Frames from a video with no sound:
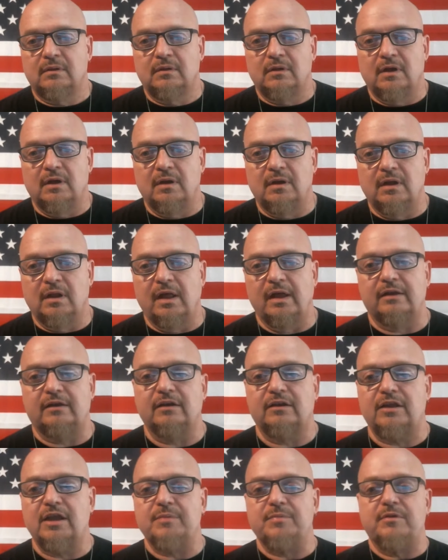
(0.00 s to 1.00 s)
I like
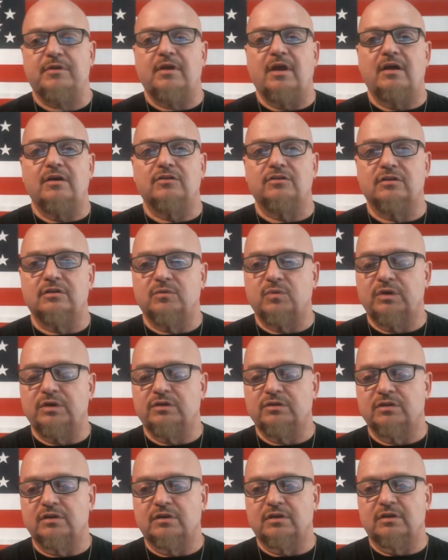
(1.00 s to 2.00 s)
to keep the tires and
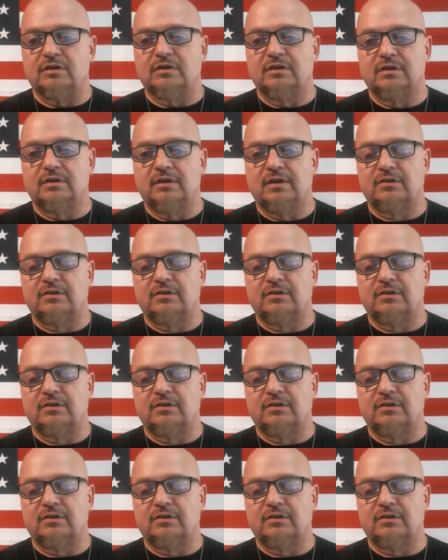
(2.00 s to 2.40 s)
wheels looking good.